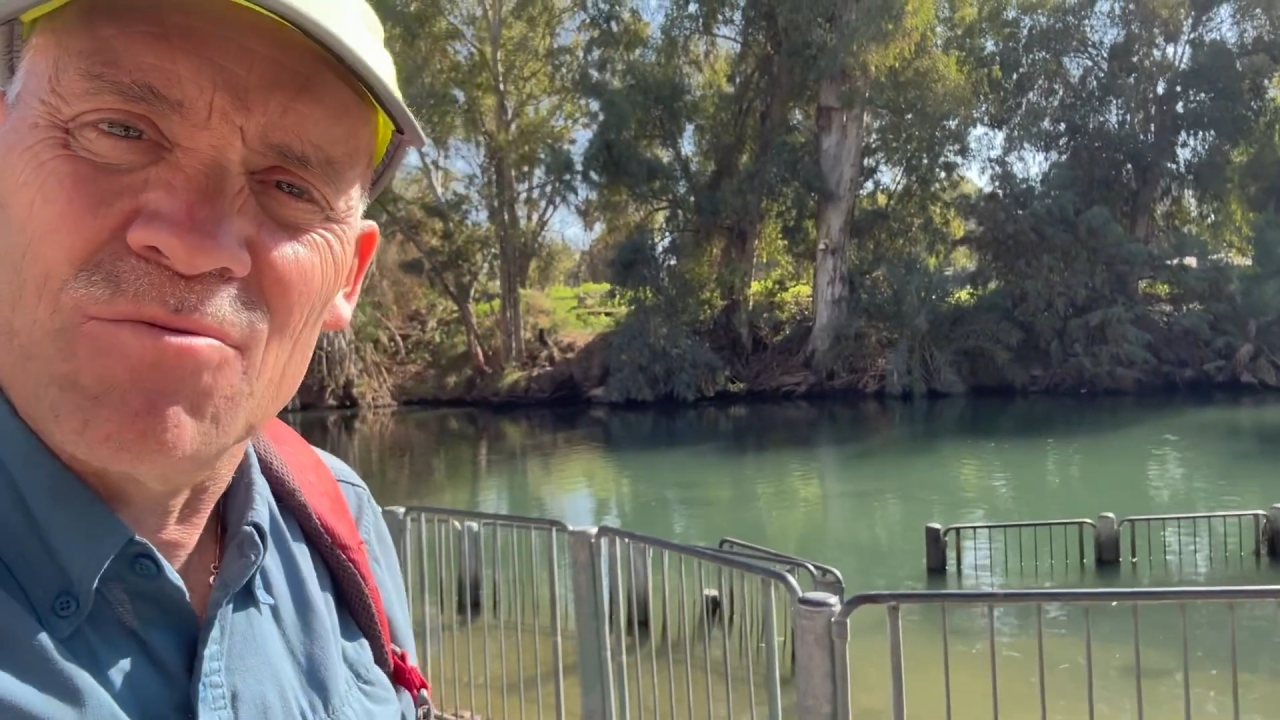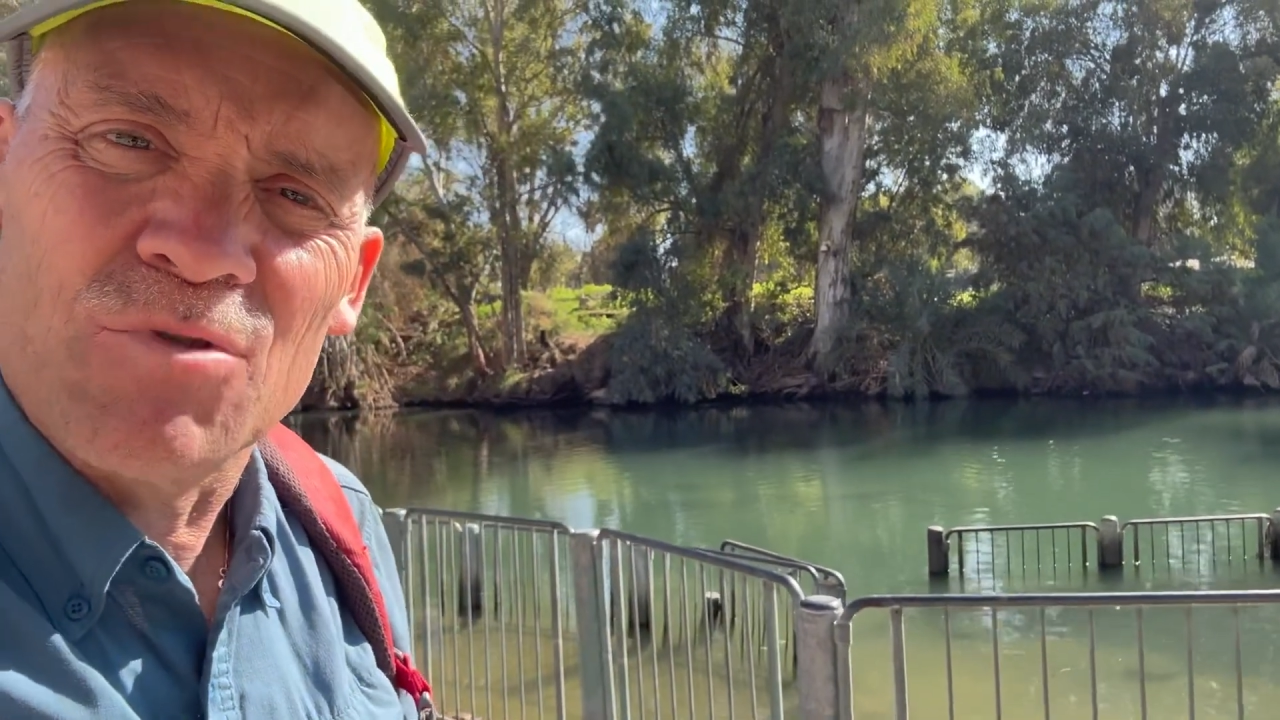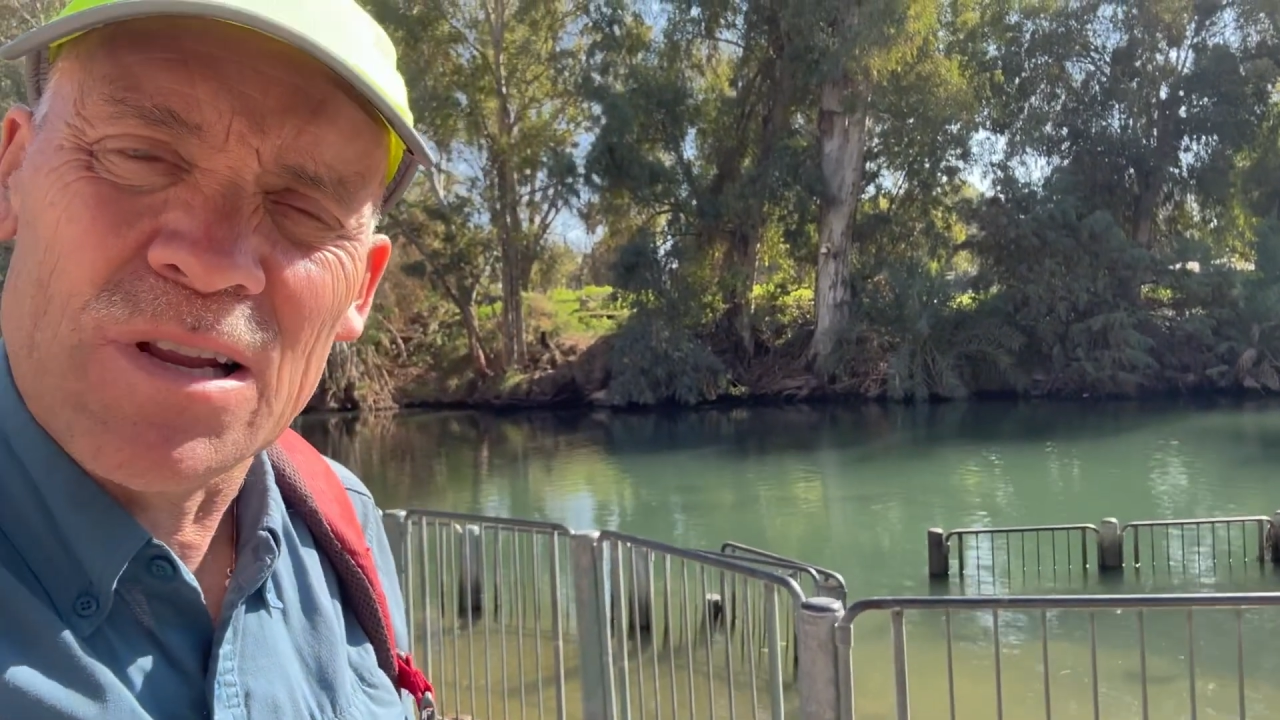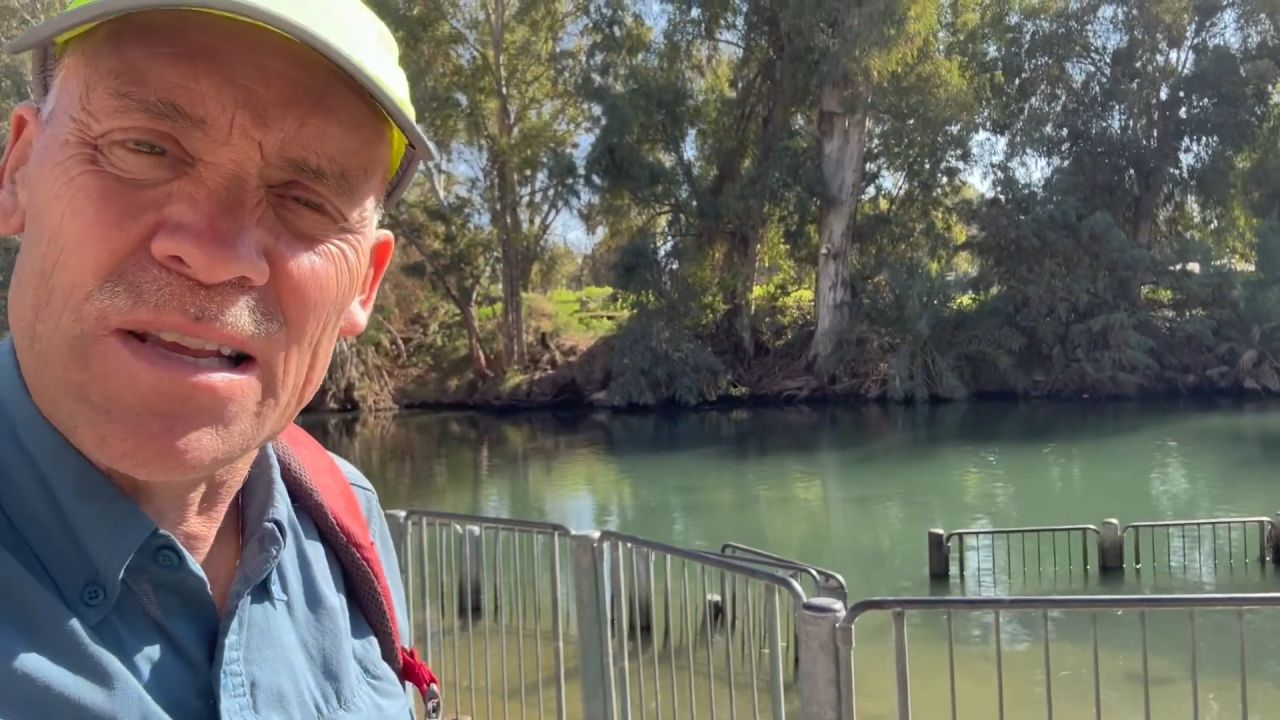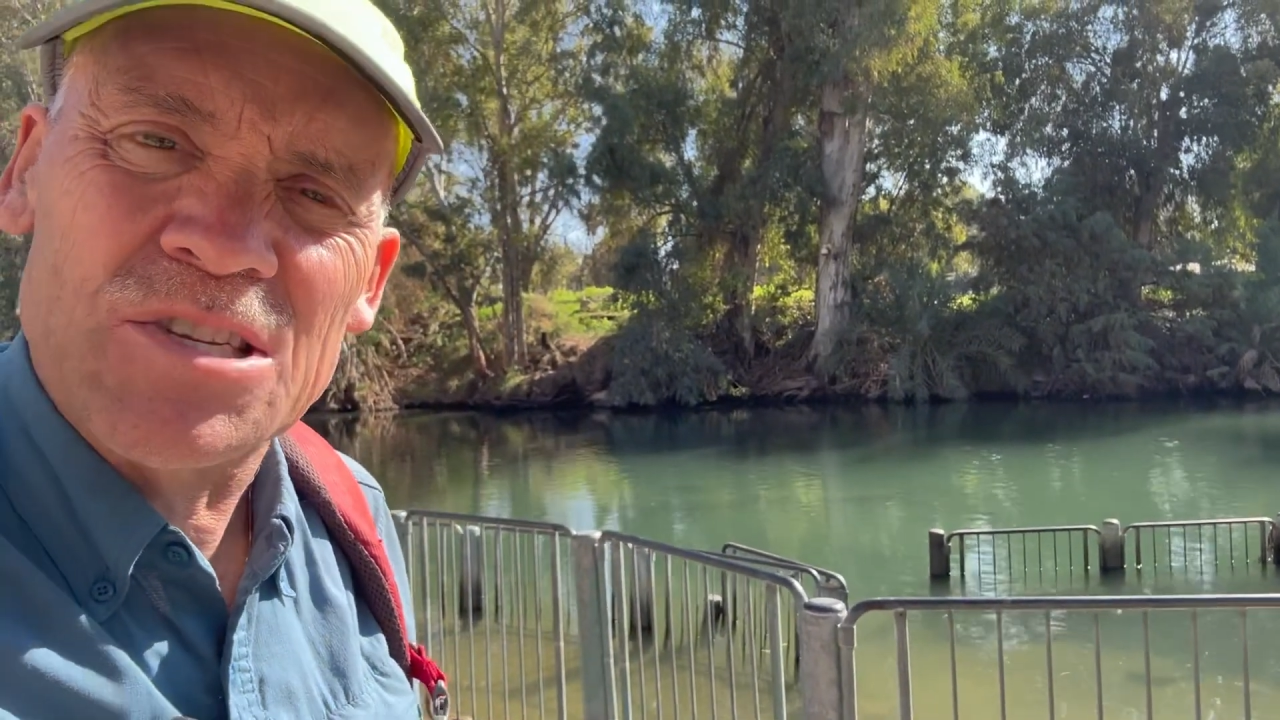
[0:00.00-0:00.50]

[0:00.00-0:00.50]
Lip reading: really